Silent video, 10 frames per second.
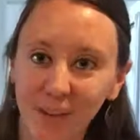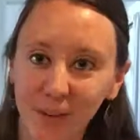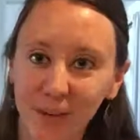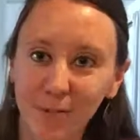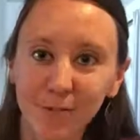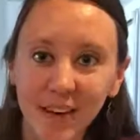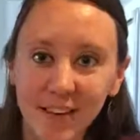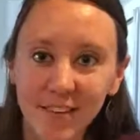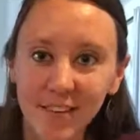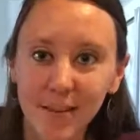and loyal
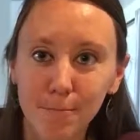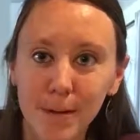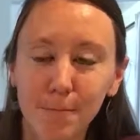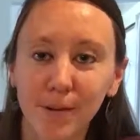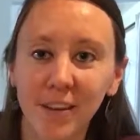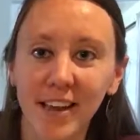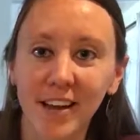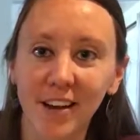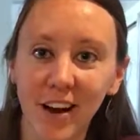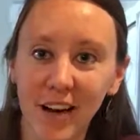friend to the people
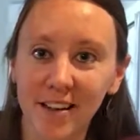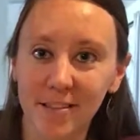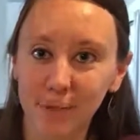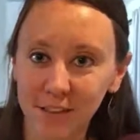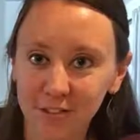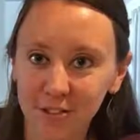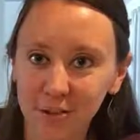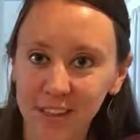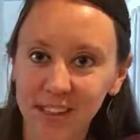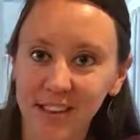that God has blessed
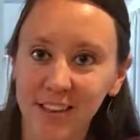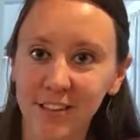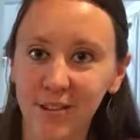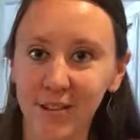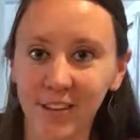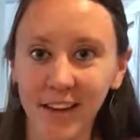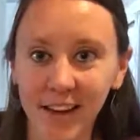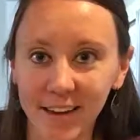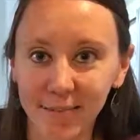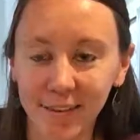you with in your
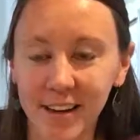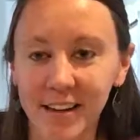life.